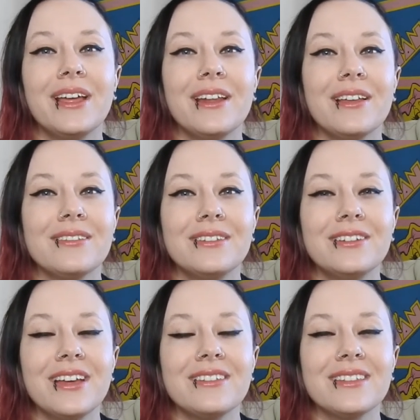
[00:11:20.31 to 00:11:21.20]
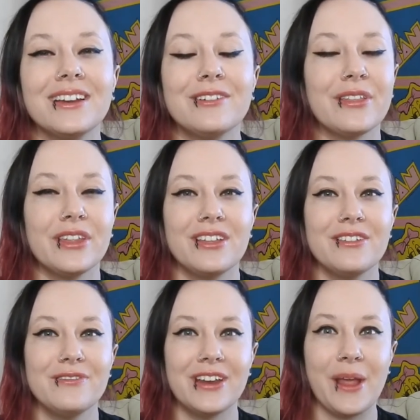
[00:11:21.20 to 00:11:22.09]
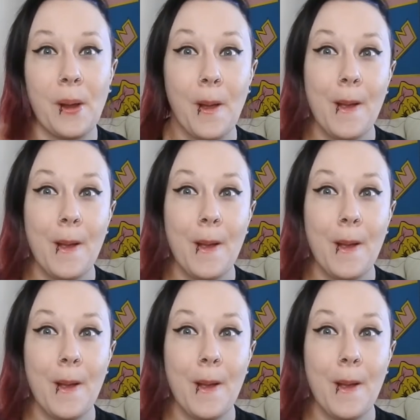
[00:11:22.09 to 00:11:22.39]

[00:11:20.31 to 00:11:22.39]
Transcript: And I'll see you guys later with another video.